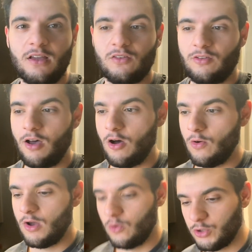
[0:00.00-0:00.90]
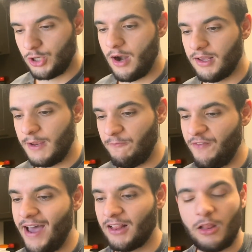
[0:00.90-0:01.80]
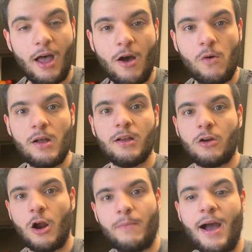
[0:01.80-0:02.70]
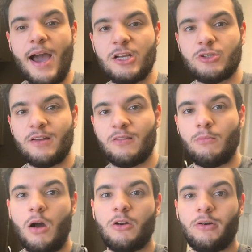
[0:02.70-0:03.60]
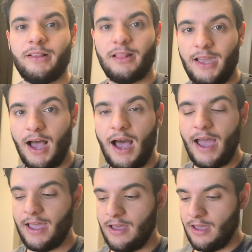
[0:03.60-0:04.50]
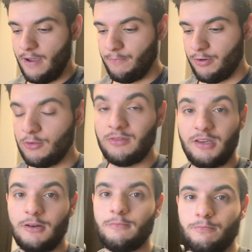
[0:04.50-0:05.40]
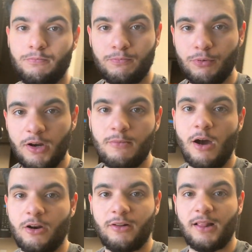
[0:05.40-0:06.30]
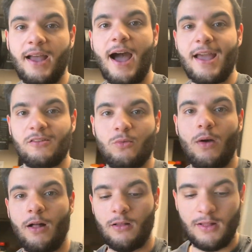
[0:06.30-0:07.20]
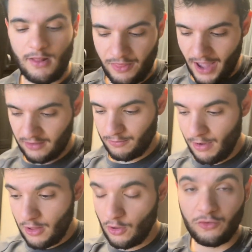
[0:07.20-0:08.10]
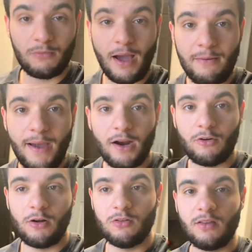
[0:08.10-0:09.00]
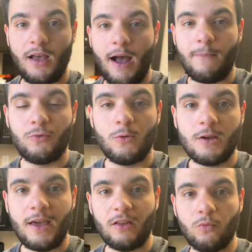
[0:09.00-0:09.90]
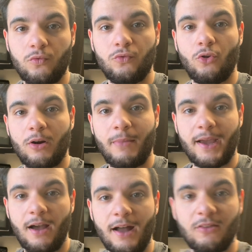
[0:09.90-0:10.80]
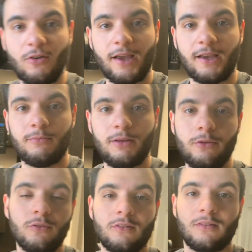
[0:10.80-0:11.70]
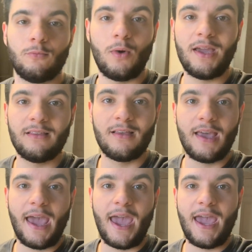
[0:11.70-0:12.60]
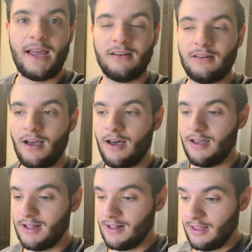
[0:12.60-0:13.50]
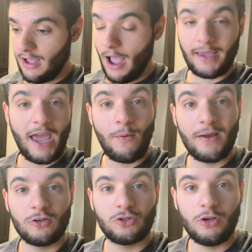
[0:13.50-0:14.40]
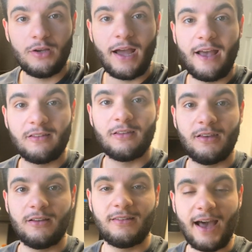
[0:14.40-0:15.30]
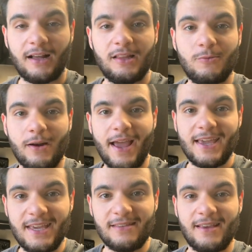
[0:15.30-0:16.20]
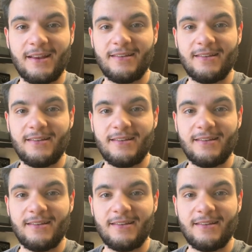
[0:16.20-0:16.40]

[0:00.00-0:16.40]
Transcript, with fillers: So we're trying to keep fat low, carbohydrates moderately high, and protein pretty moderately high as well. That's my, those are my macros. I'm doing that during my cut so I can be losing some weight and uh, I can't wait to show you guys exactly what I eat in a